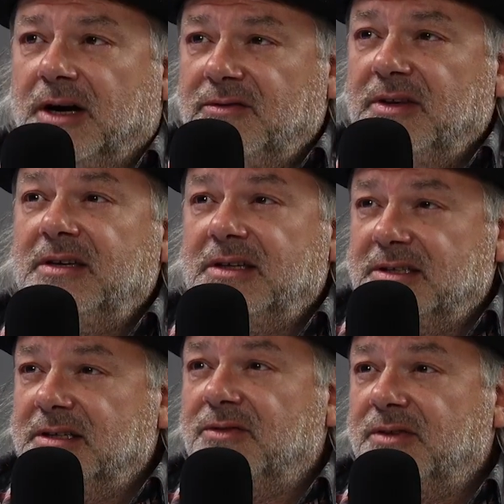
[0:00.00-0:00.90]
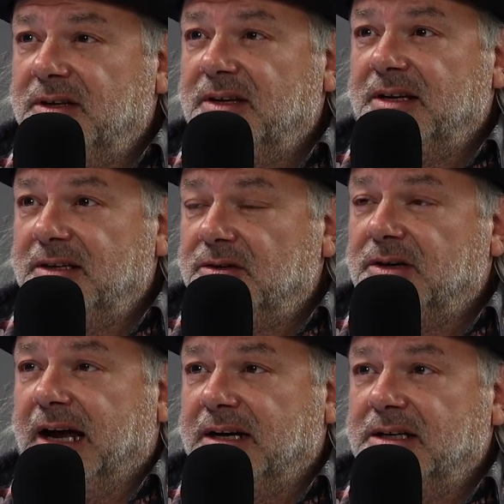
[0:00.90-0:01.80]
driving is different than
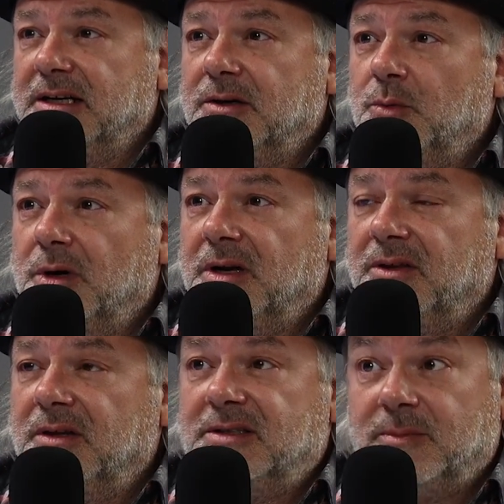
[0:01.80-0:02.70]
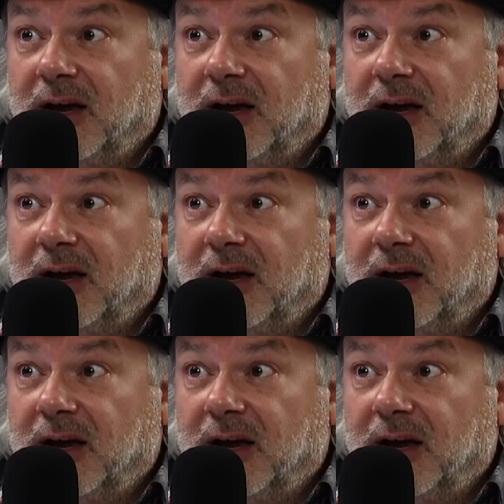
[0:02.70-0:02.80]
interacting with a